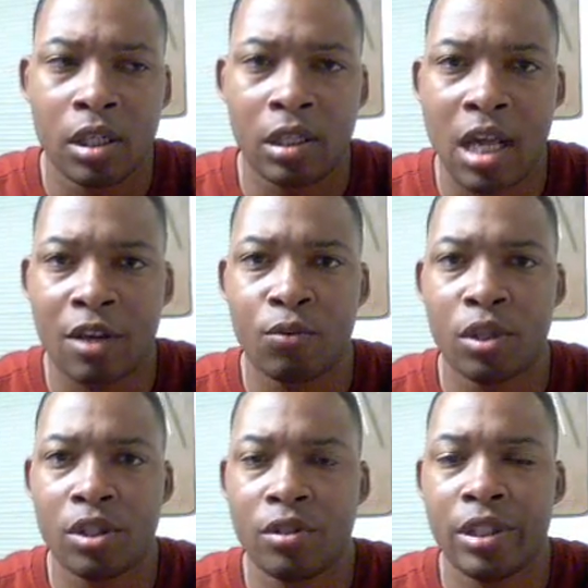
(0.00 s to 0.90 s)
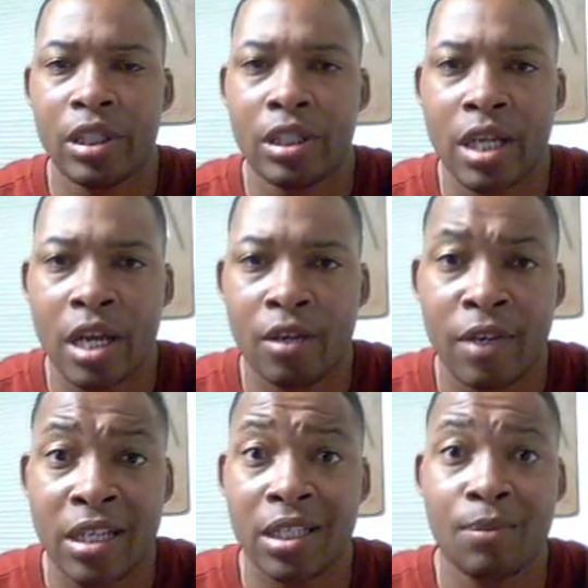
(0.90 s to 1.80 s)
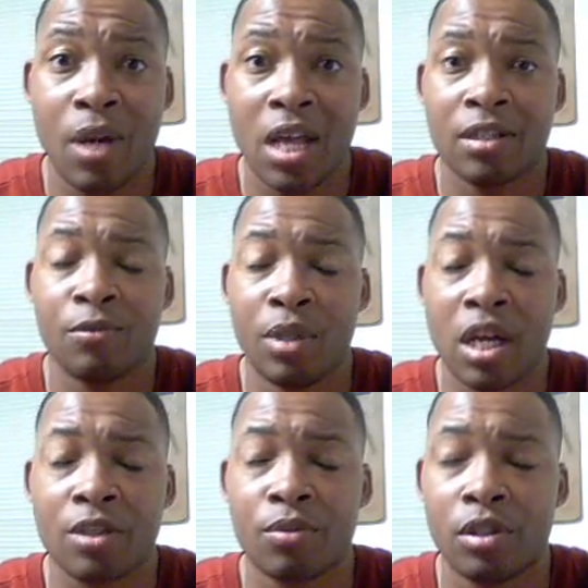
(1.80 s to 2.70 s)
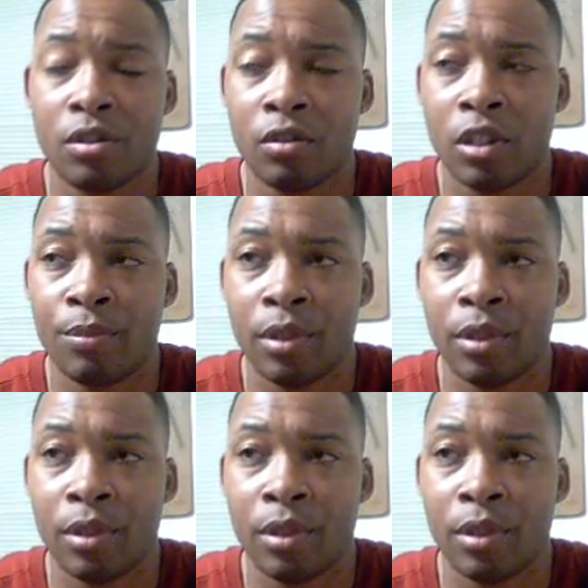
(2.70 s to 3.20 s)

a lot of what you see is negative. I see positive, to be honest with you.